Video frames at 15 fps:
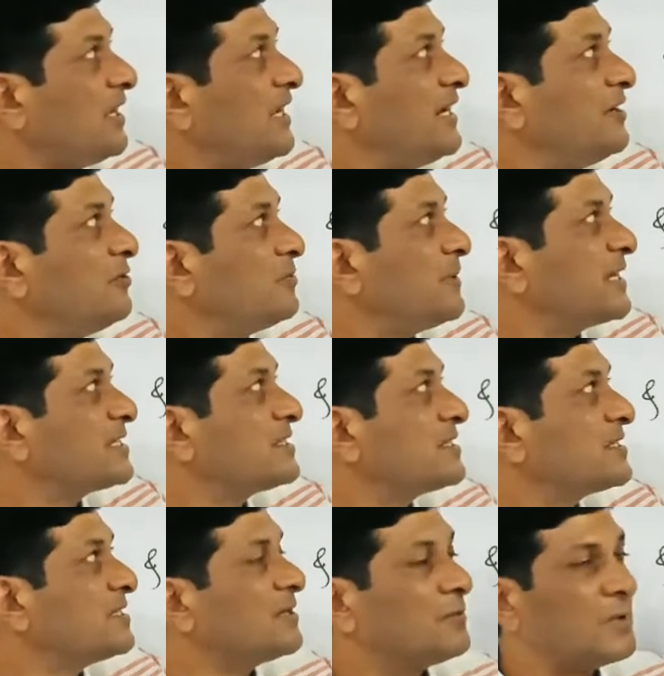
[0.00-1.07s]
A into X
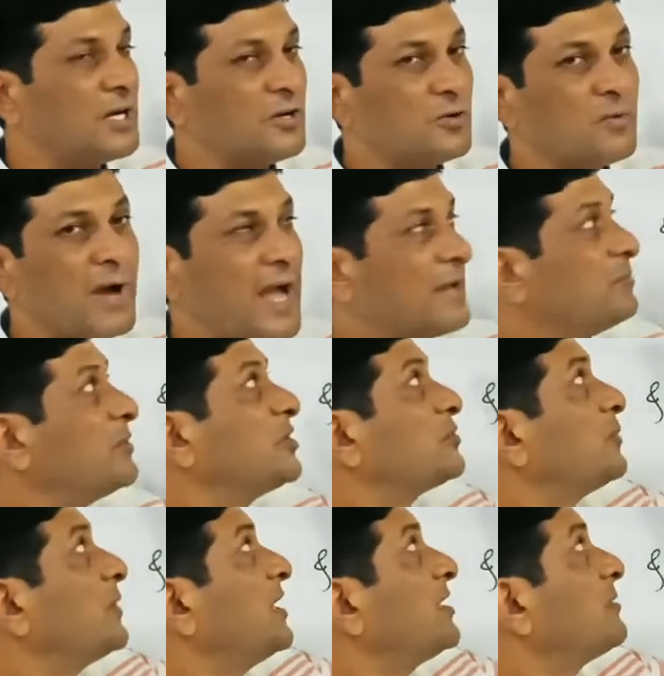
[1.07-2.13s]
is equal to I, means
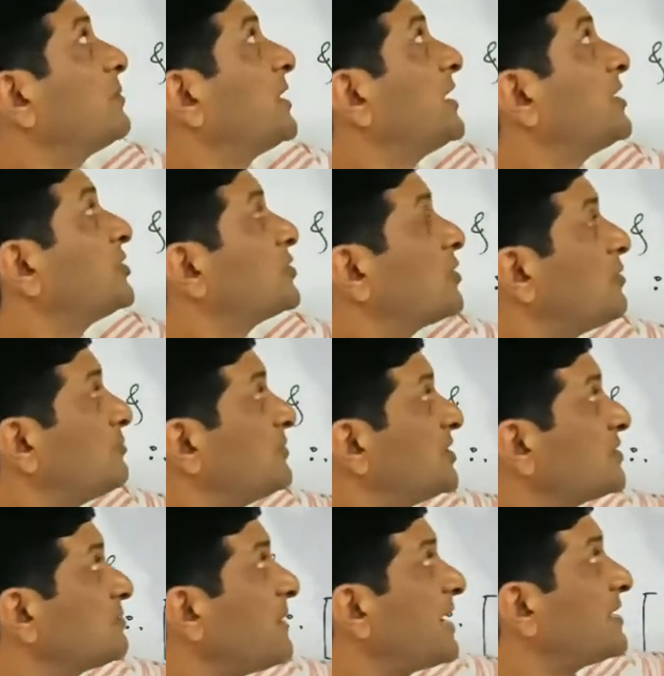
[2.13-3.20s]
multiplication of
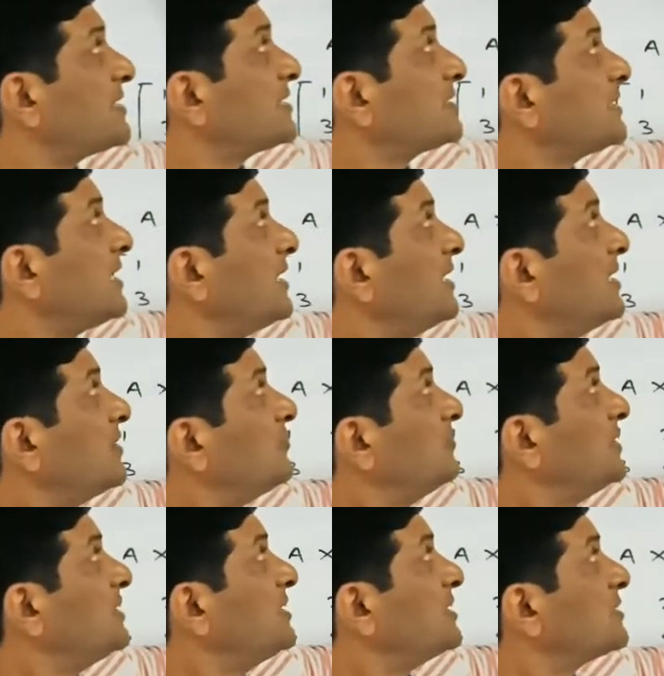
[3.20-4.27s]
this matrix A
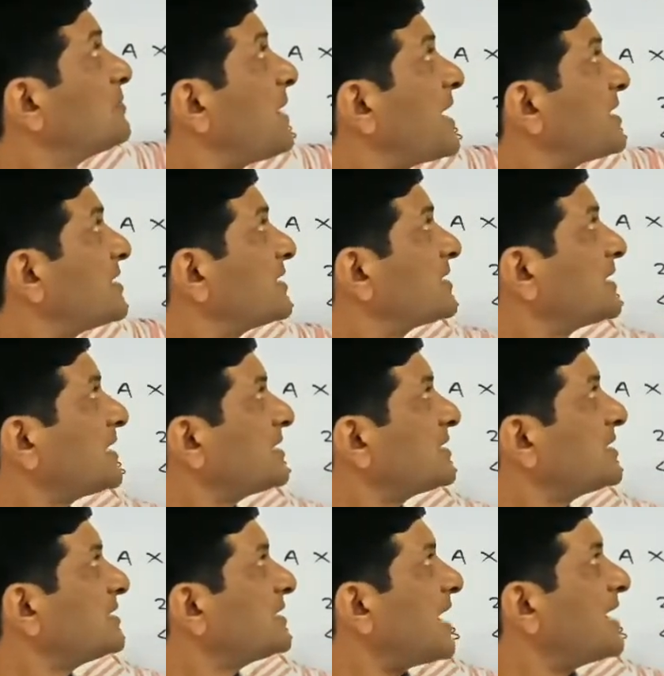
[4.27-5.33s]
with this matrix
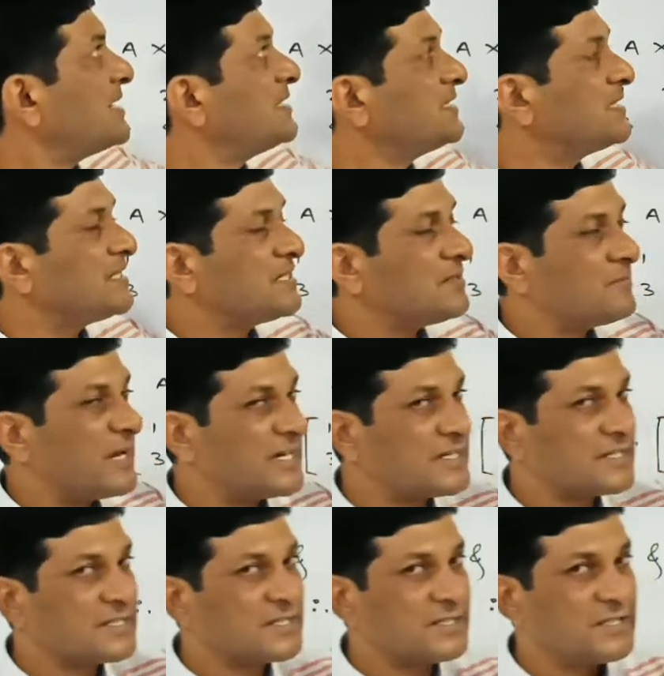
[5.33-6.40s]
X is identity matrix.